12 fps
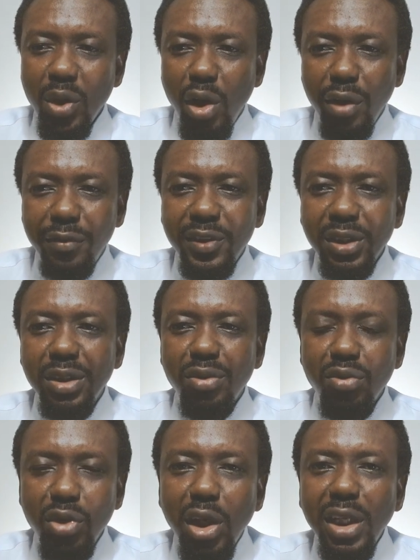of the
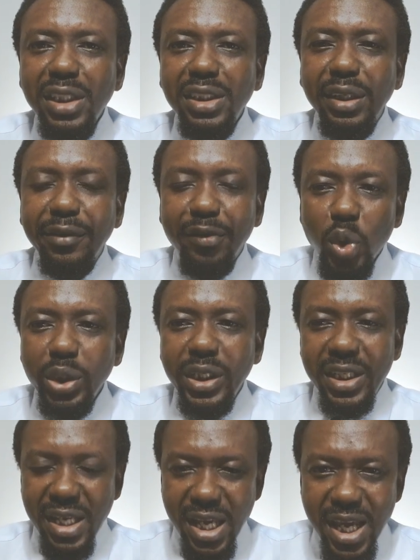knowledge of good
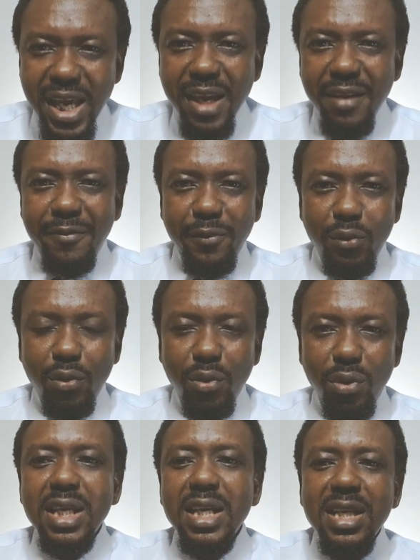and evil
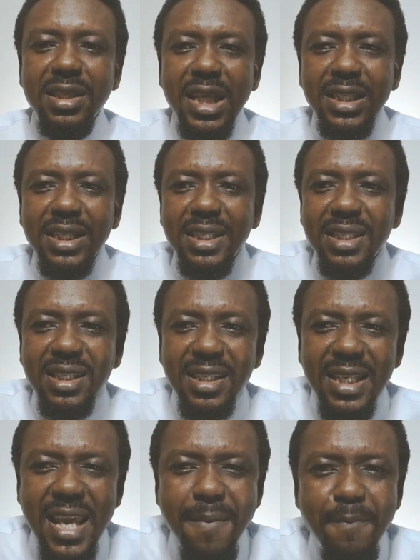is a
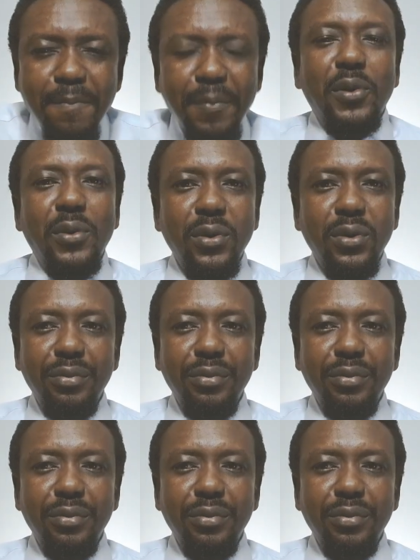symbol